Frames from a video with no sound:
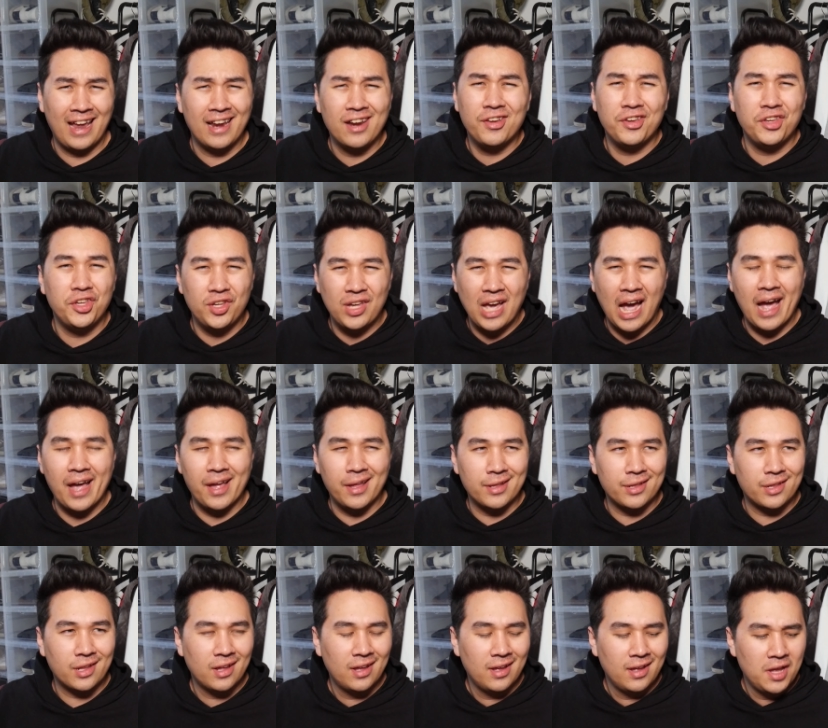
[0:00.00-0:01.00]
I know you
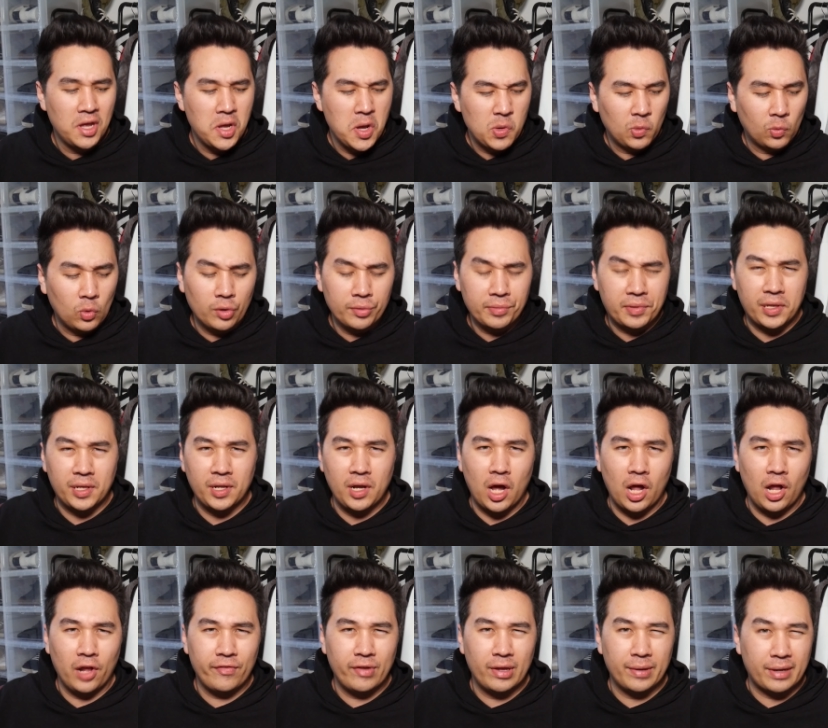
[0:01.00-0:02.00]
guys won't see
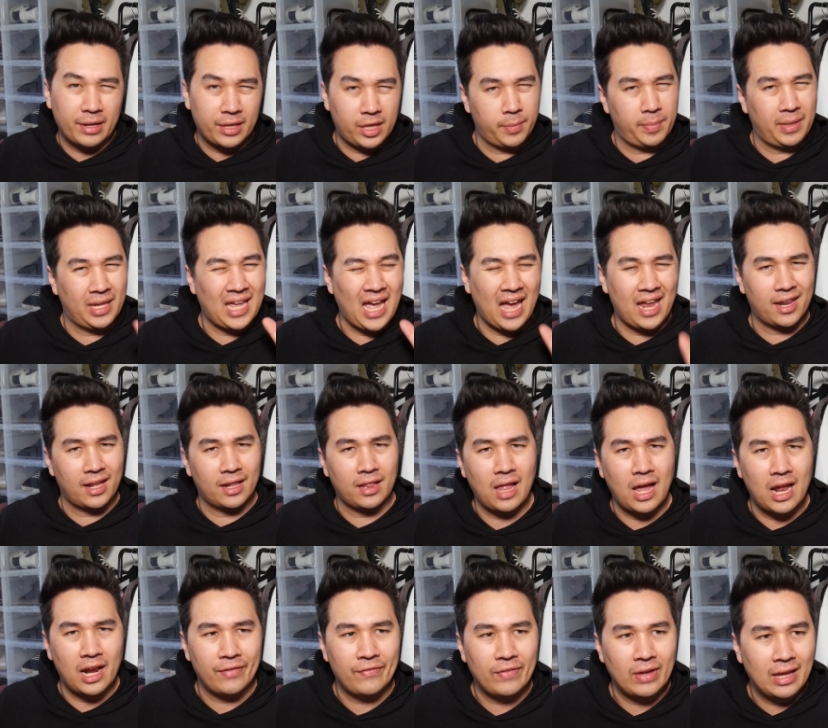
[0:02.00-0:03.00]
all of it because I'll be cutting a
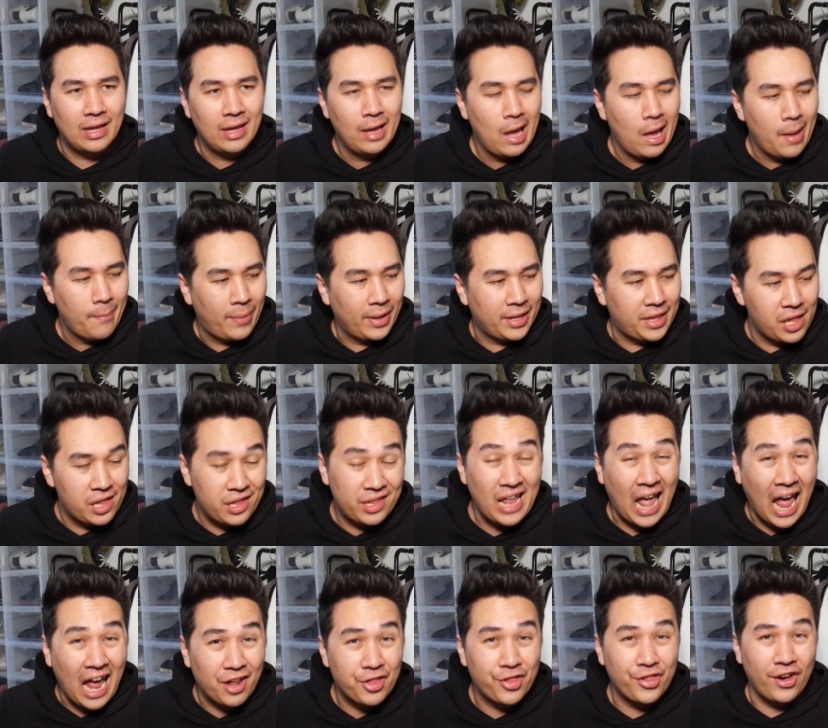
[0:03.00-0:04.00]
lot of it, but this is
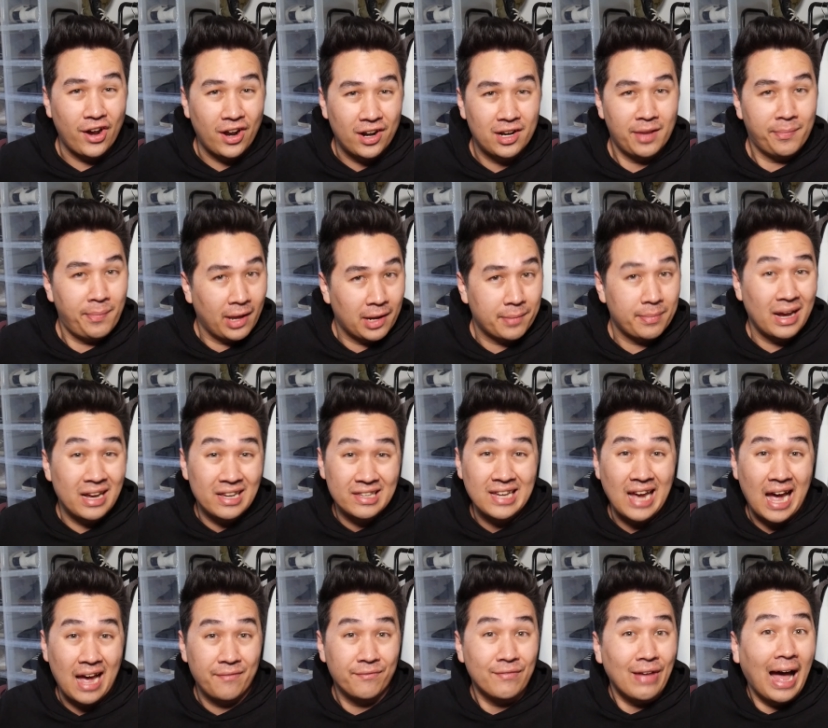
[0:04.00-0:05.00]
actually hard to pick my
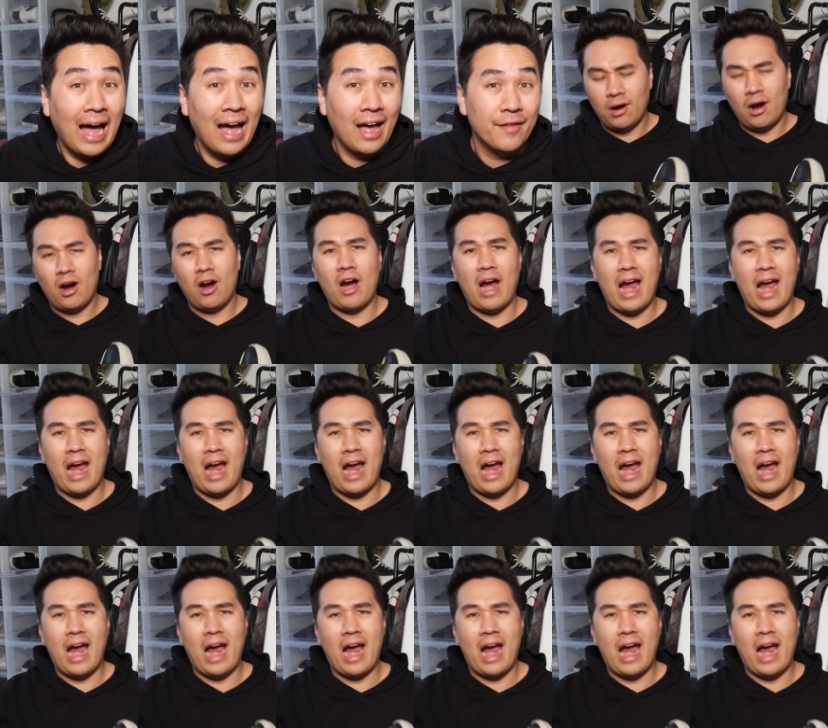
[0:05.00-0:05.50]
top five. All